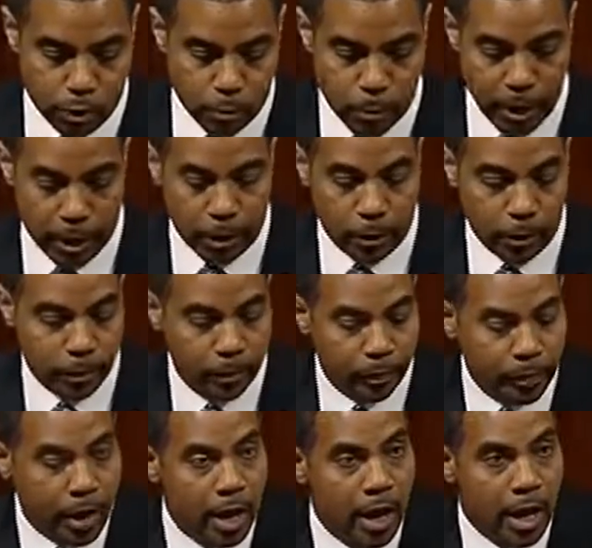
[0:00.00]
Speaker.
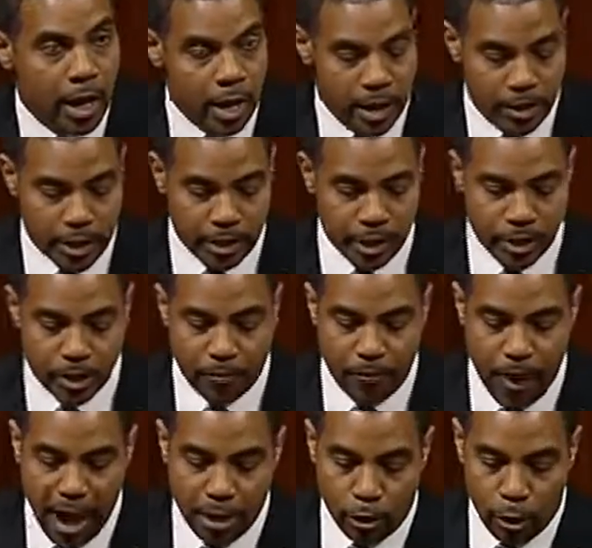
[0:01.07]
This is the
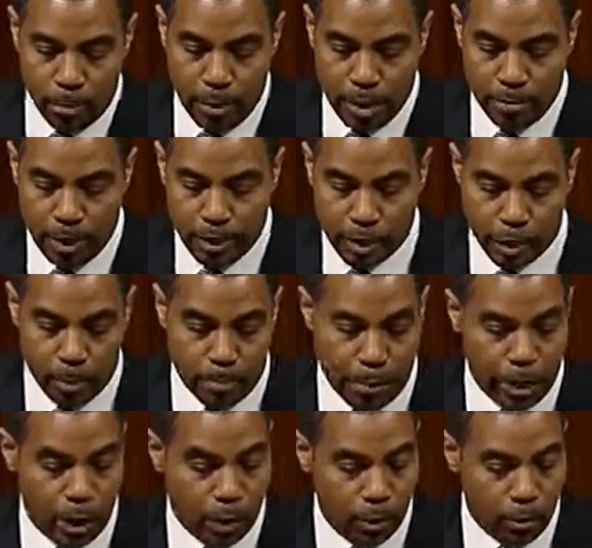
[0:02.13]
final amendment to the
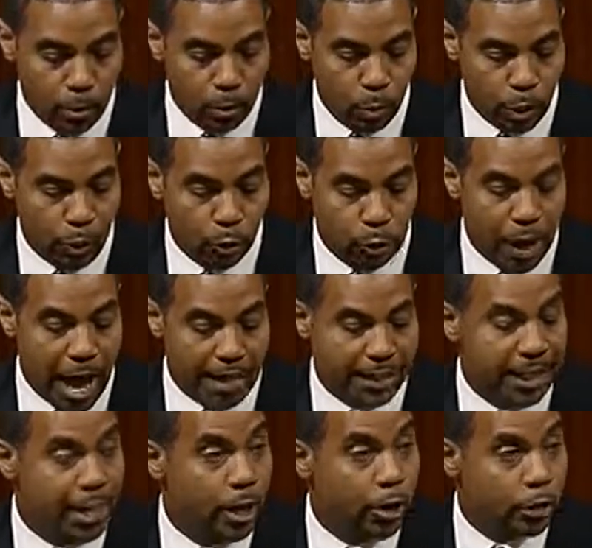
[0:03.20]
bill, which will not
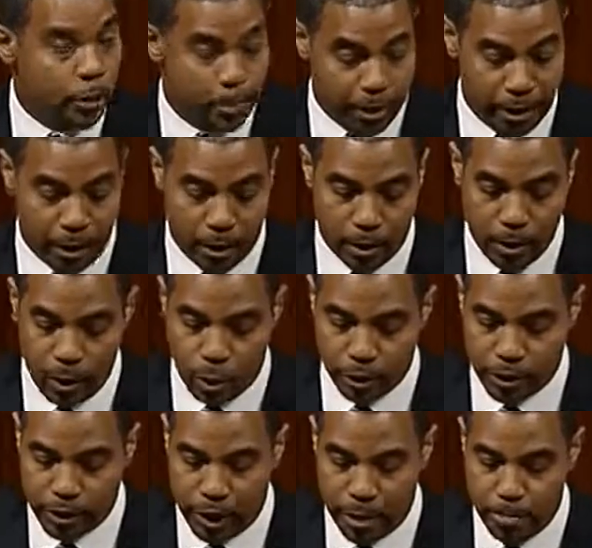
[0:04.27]
kill the bill or
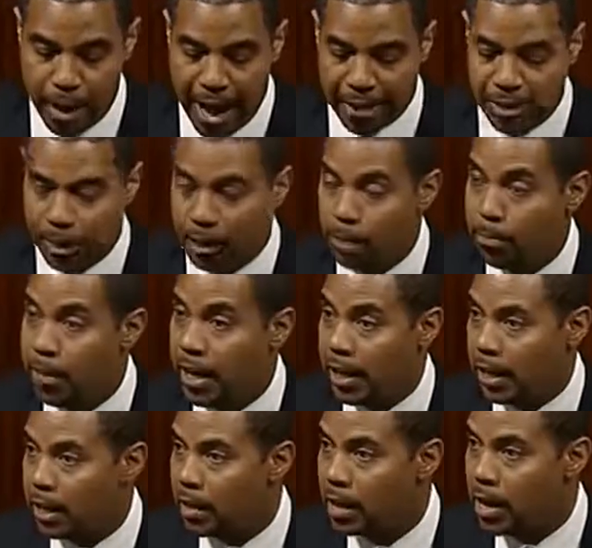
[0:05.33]
send it back to
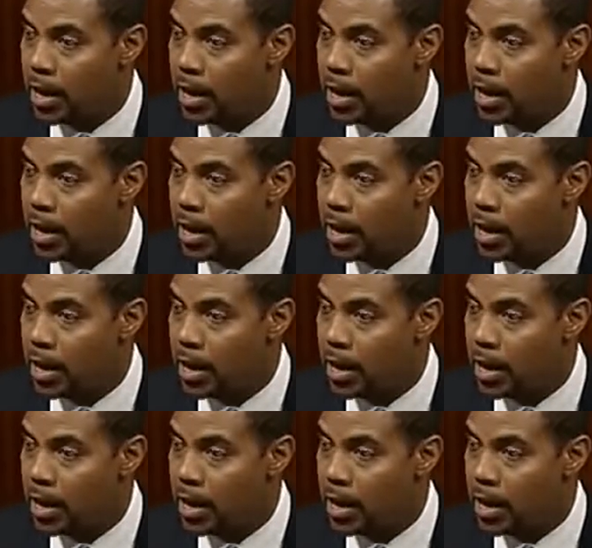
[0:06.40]
committee.